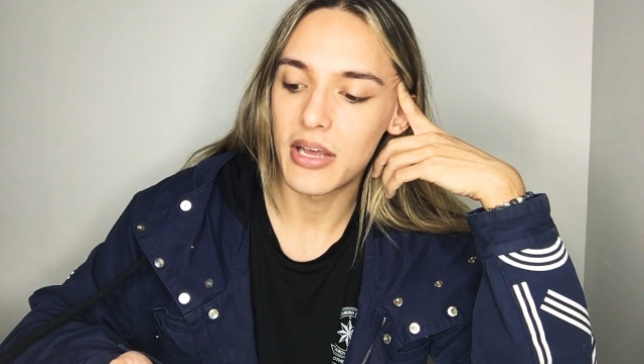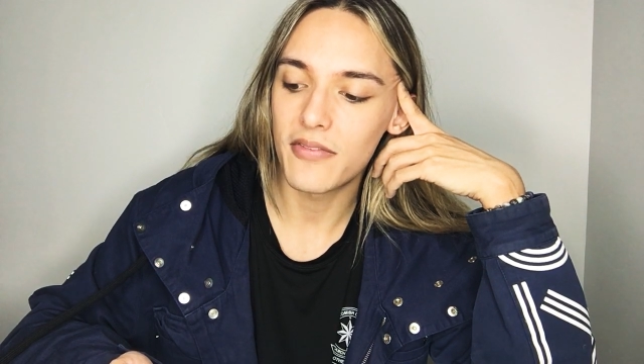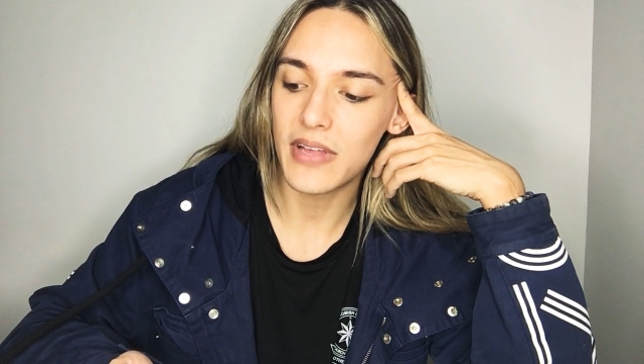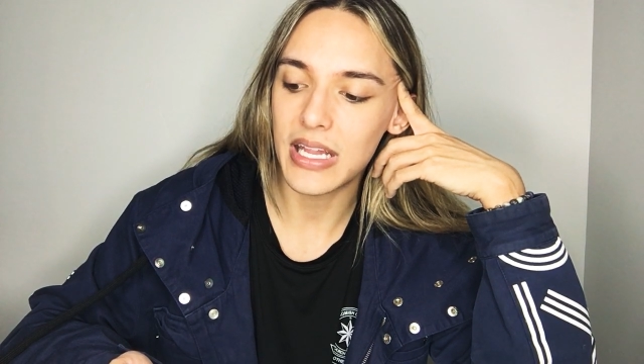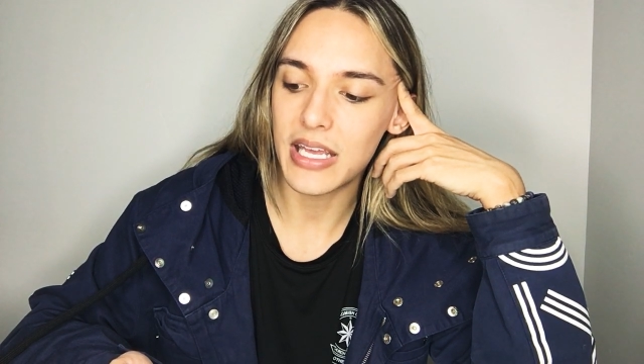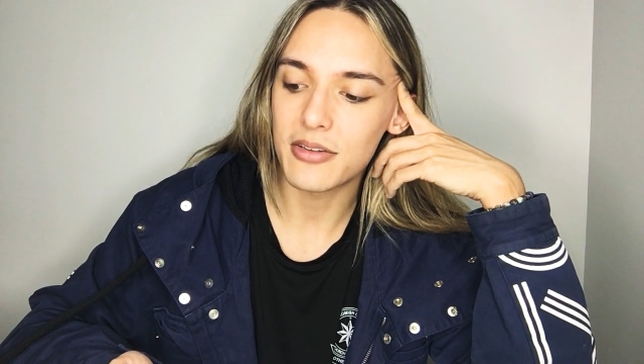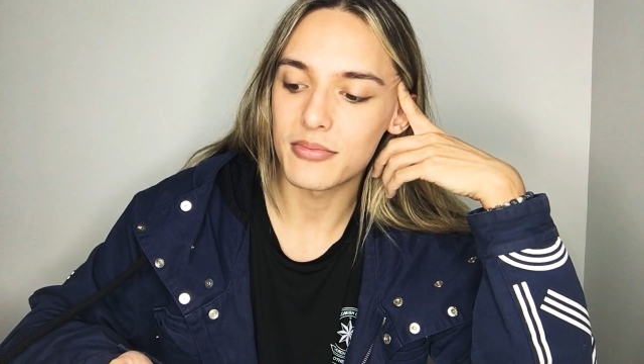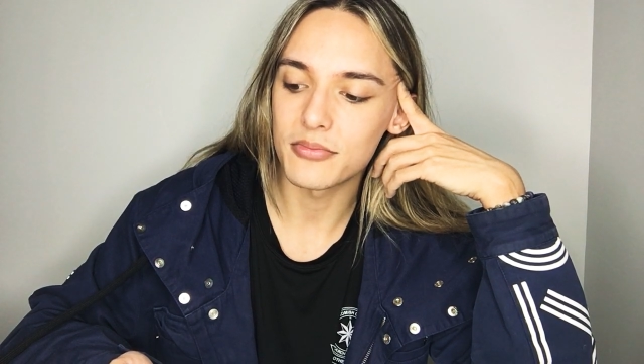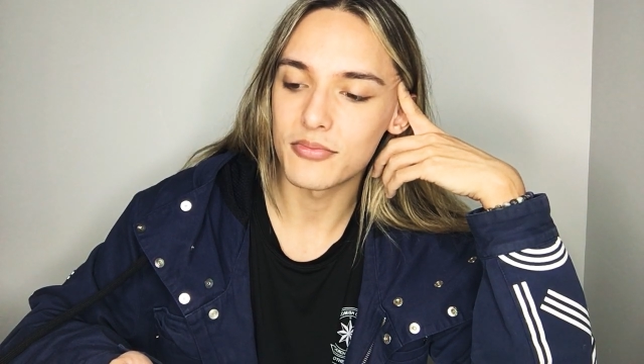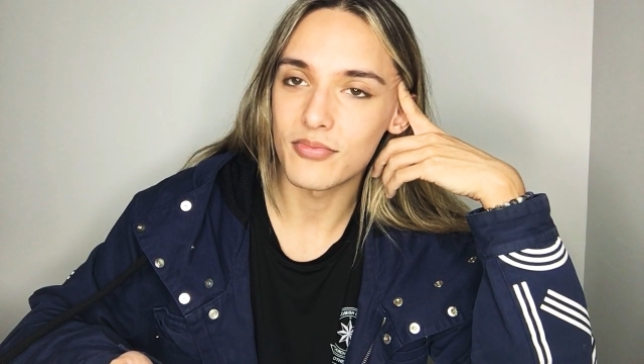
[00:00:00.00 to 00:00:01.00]
Feel it,
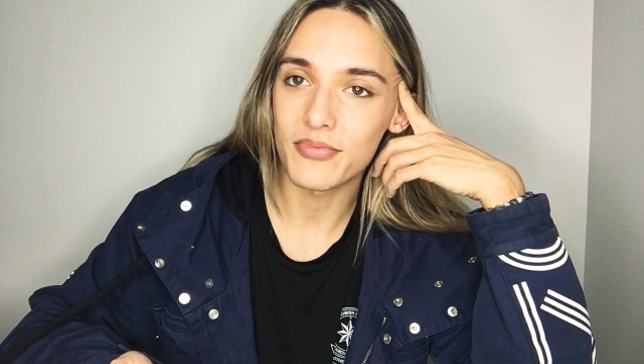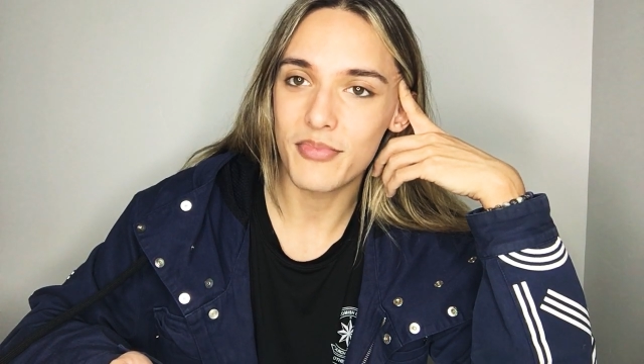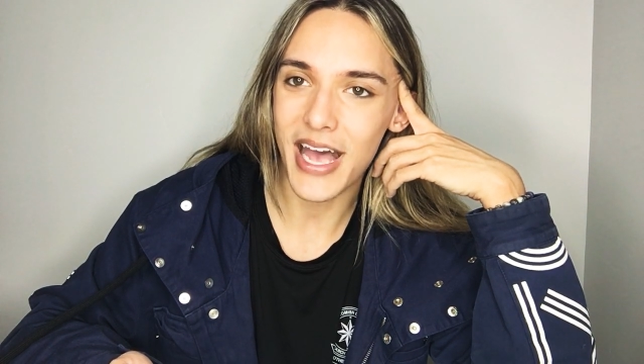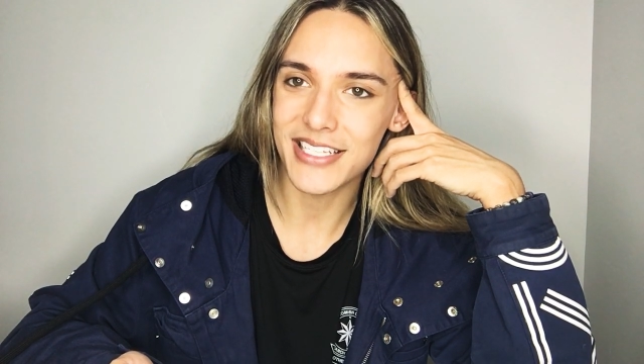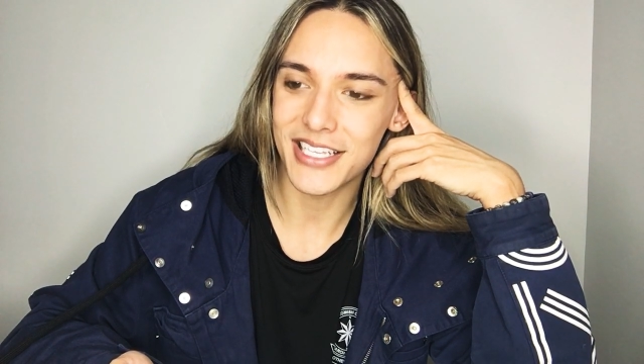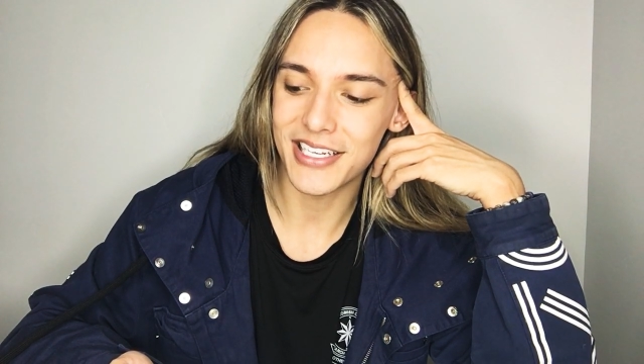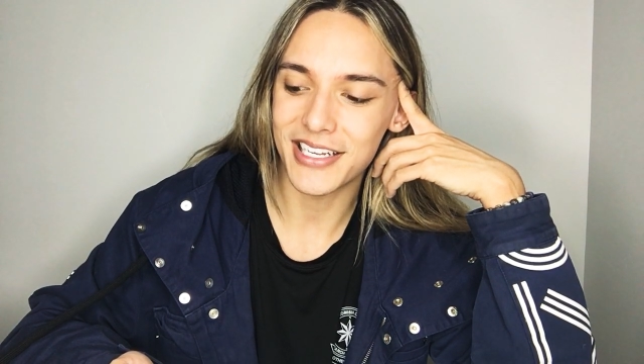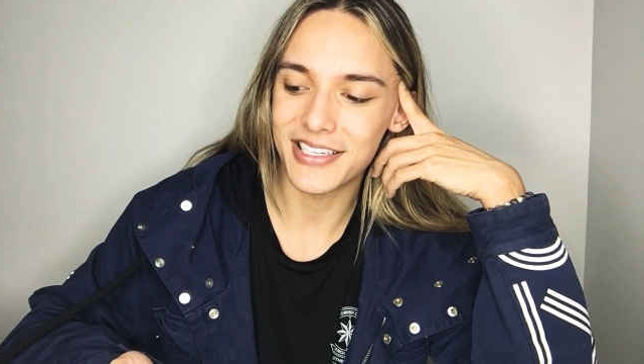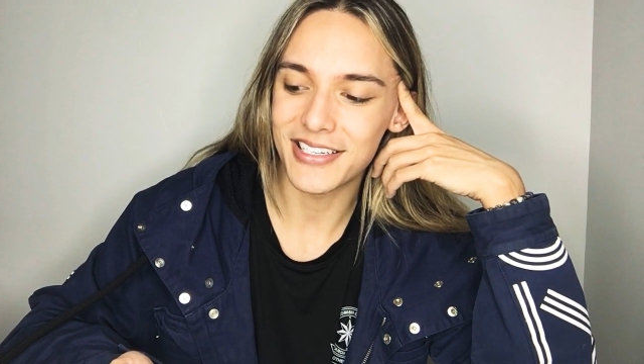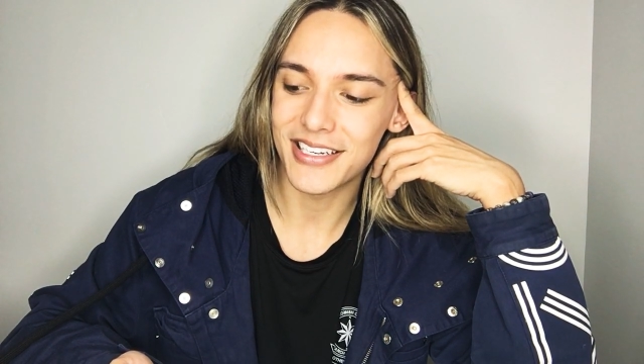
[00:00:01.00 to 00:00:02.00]
bask in it,